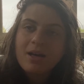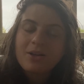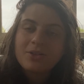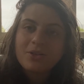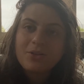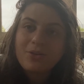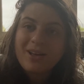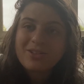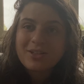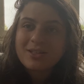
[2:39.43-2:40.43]
I'll show you
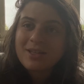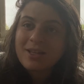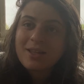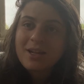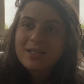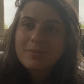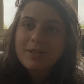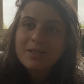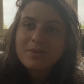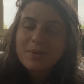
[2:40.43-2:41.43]
actually a skein that I spun
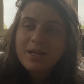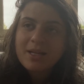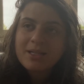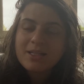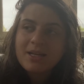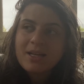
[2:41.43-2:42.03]
this weekend